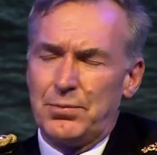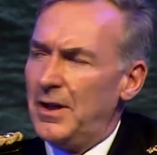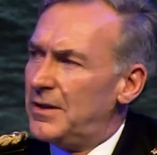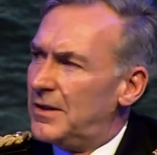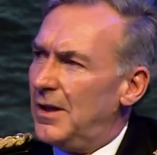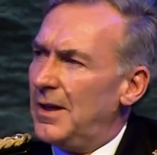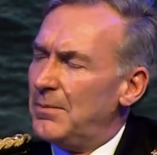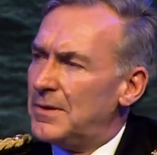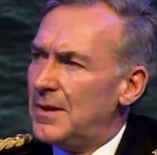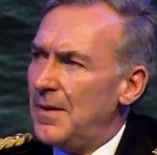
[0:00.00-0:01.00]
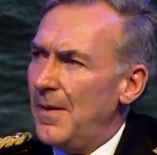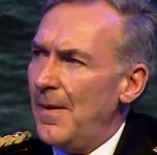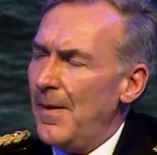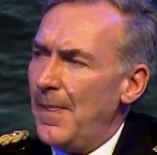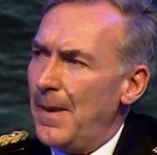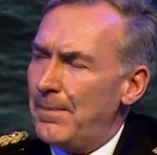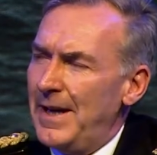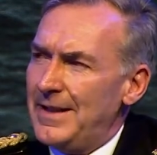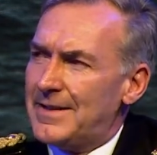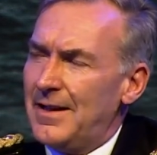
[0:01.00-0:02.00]
prototypes. The
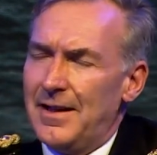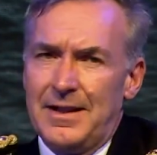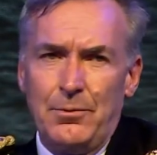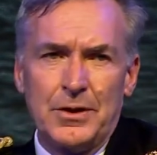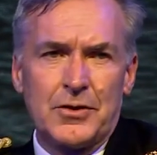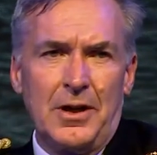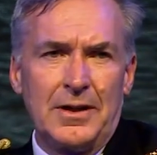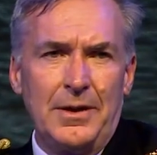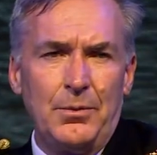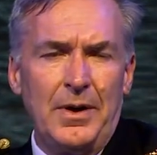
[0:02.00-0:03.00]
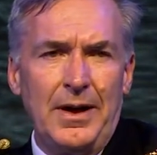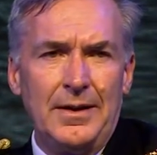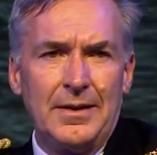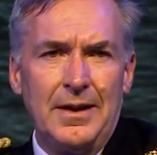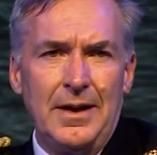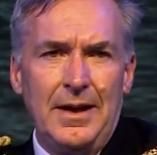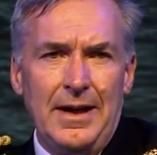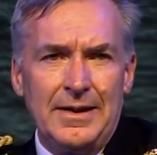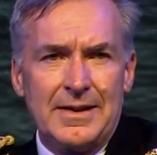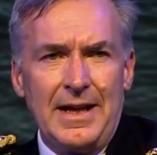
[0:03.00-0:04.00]
piece that I think we're struggling with
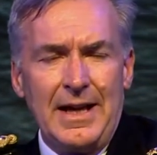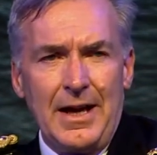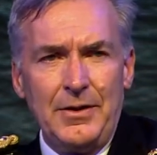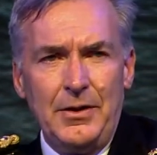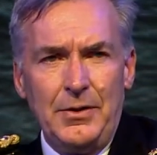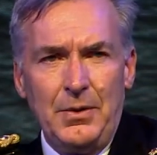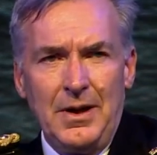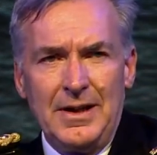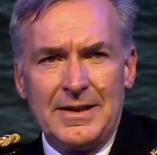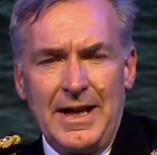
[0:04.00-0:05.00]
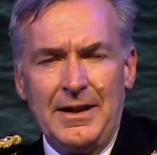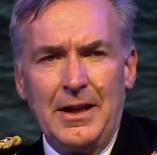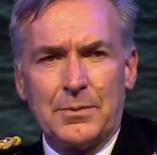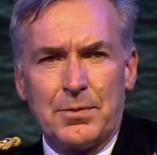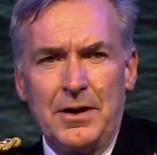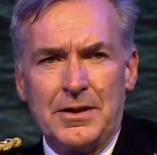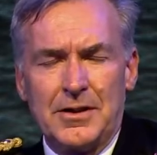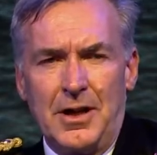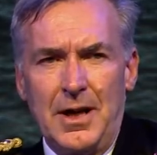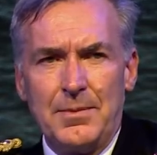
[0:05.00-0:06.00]
is then how you take those
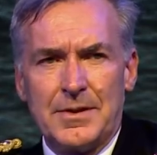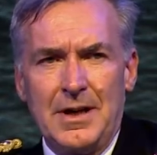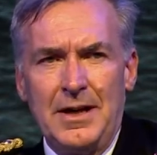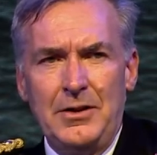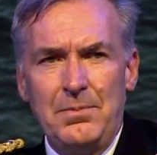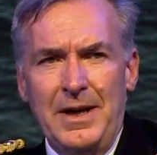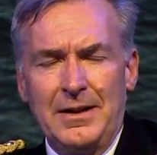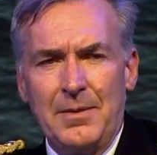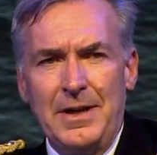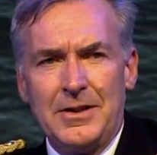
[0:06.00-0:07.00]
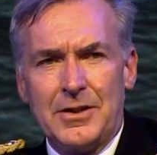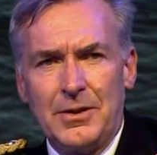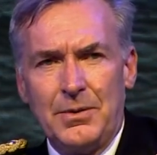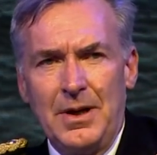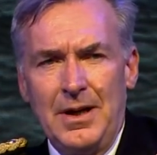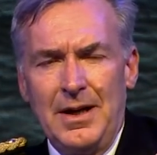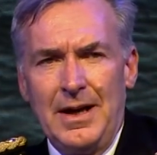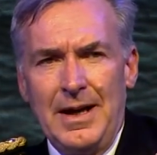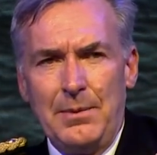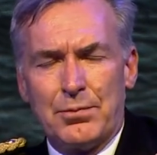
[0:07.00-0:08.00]
prototypes and you make them into
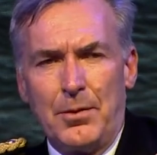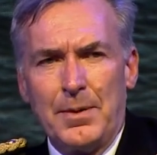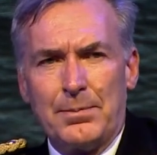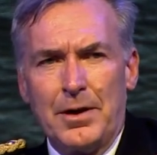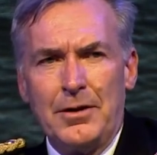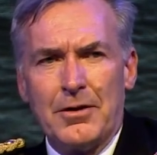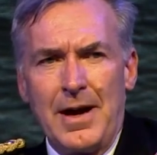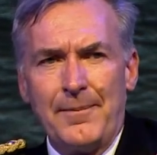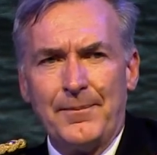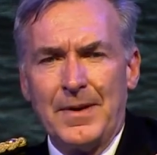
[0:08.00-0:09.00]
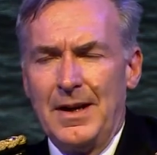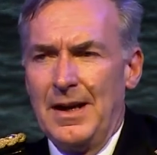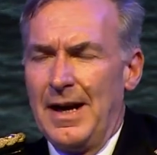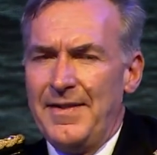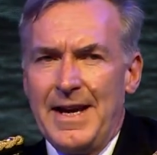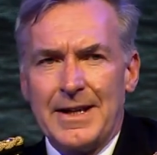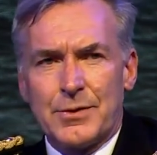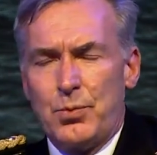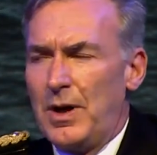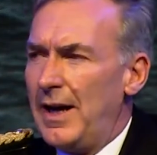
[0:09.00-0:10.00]
a proper program. And
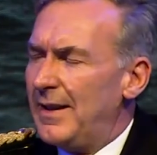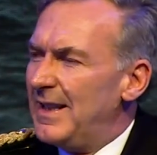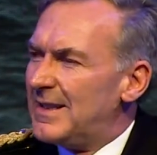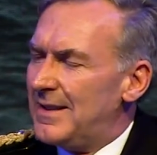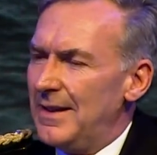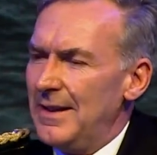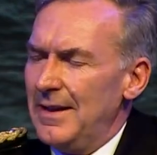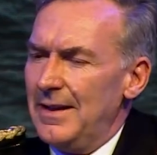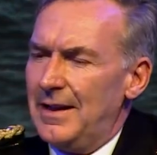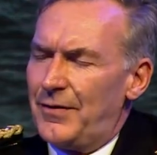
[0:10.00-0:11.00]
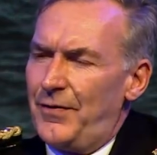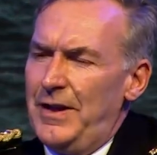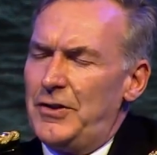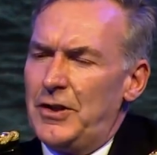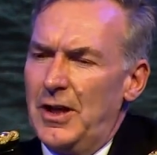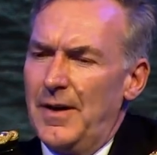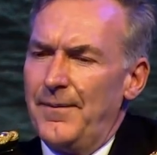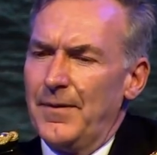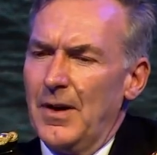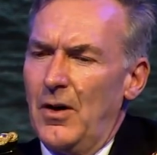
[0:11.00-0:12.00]
that's where this feature
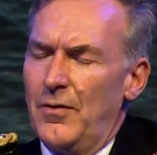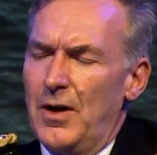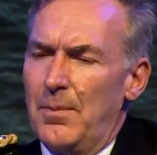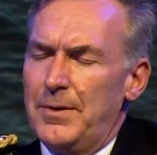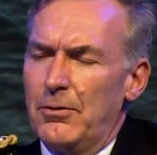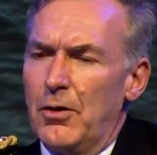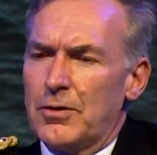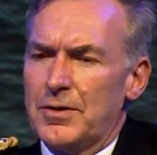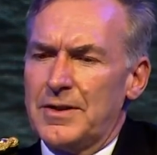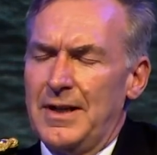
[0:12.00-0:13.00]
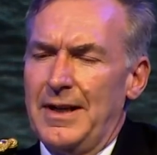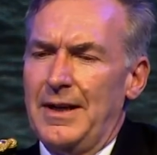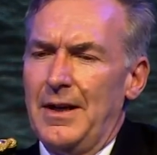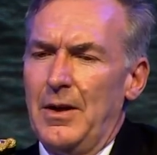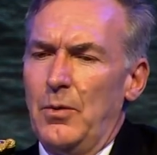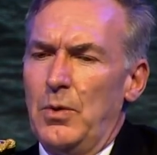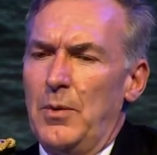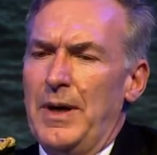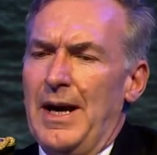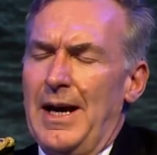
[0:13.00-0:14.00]
of our bureaucracy, where
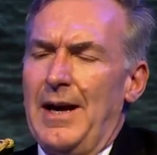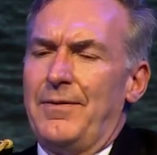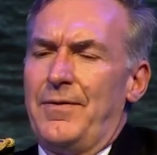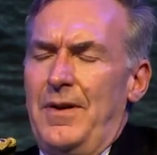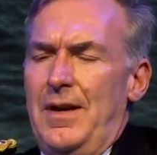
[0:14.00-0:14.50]
we have